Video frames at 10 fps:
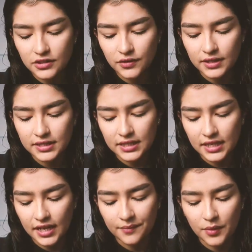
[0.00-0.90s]
As you guys
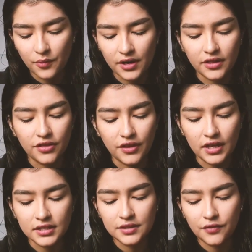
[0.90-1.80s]
seen, I've been wearing the
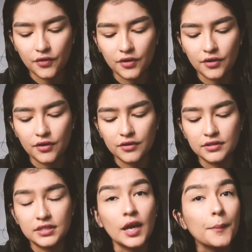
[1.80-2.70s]
thinx for
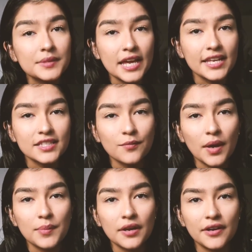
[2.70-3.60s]
some days of
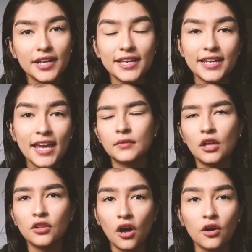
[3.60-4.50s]
my period,
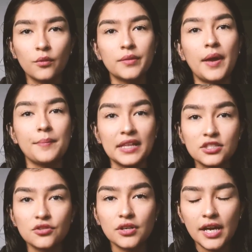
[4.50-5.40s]
along with my
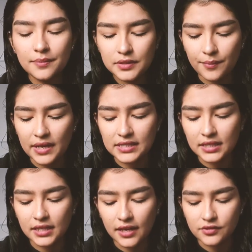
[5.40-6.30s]
menstrual cups. I
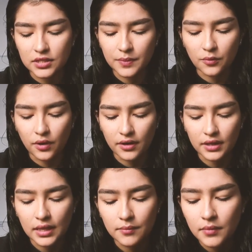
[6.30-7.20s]
basically have just been
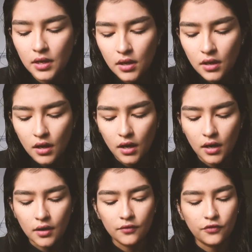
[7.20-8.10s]
wearing them
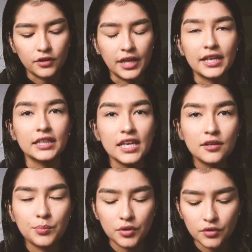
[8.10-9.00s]
for like
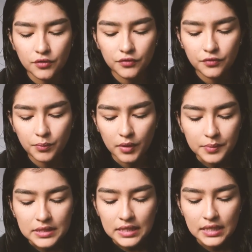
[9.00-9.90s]
leak-proof
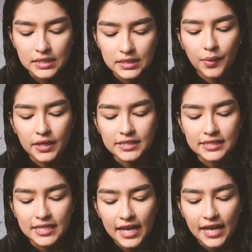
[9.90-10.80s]
purposes. But
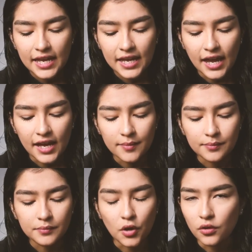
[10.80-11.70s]
today, I
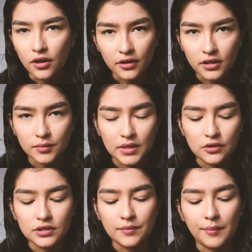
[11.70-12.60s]
am no longer gonna be
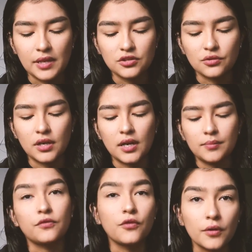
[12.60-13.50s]
using my menstrual
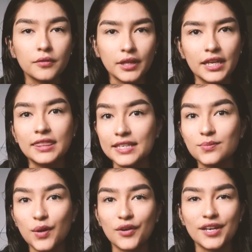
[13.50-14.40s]
cup for like
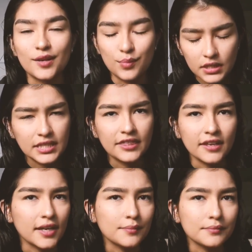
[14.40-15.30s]
this period, because I
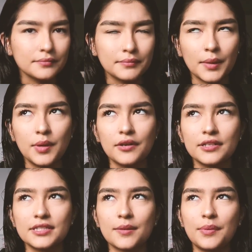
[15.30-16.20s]
think my
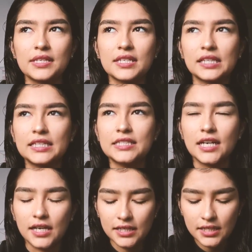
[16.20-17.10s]
period's like basically
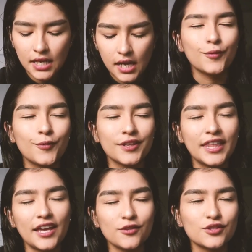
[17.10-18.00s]
done. What
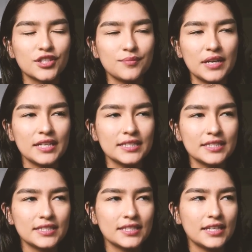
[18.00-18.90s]
that usually
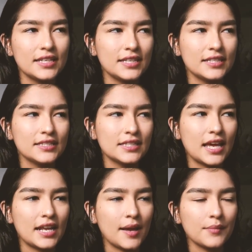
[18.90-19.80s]
means is
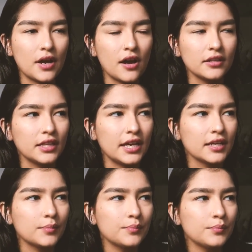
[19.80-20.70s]
that I'm not
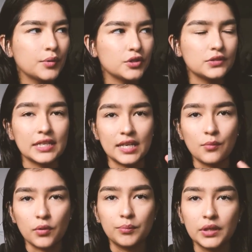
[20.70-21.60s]
like producing any
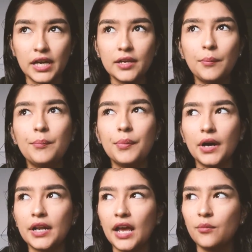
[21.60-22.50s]
more blood,
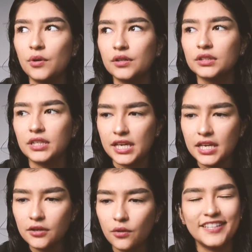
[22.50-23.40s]
but I will
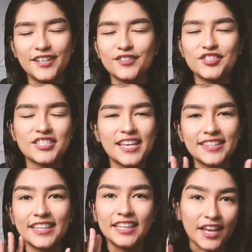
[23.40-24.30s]
leak, you know, just
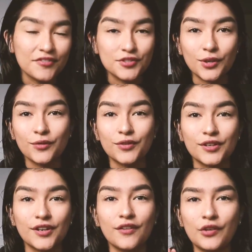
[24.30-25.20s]
like the
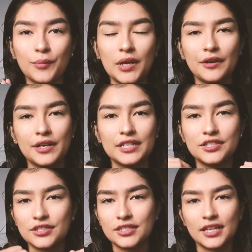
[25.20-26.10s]
leftover of your period
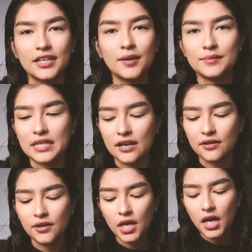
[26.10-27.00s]
just like comes
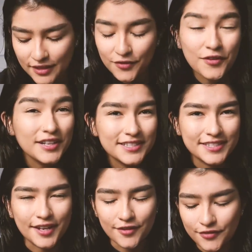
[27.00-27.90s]
out, the fun
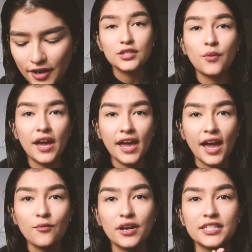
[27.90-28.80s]
stuff. That's why
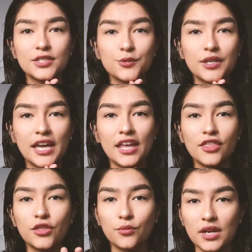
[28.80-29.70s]
I wanted to
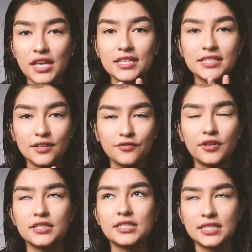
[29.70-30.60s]
get three
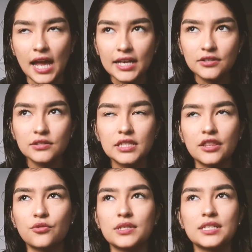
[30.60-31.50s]
different styles
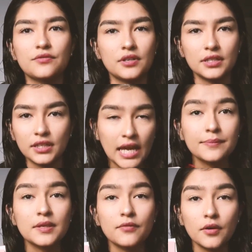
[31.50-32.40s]
and three different
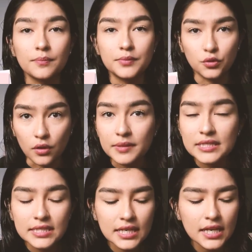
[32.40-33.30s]
types of
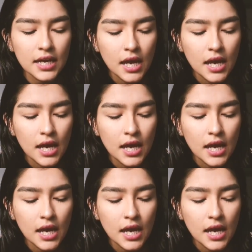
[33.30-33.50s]
absorbency.